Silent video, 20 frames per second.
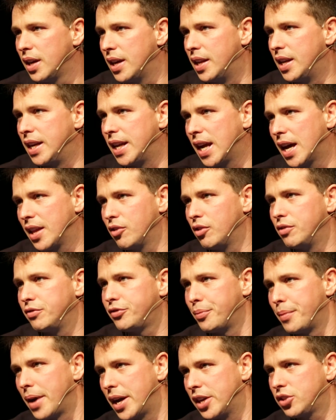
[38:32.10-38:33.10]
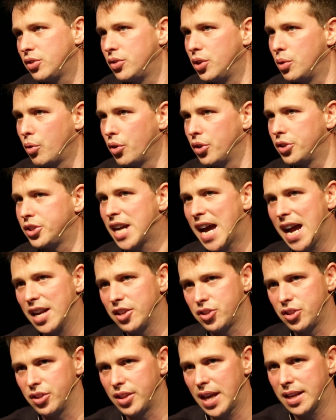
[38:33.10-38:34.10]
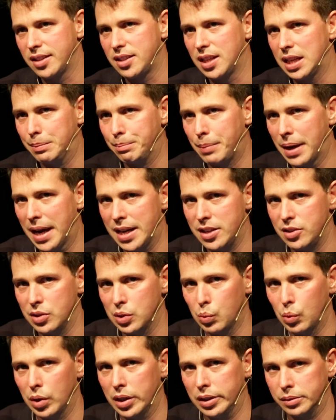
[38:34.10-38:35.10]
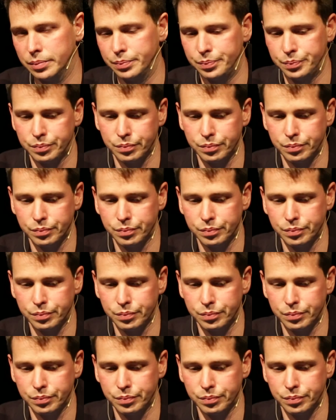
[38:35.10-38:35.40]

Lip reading: and any other information you want attached to that team page as well.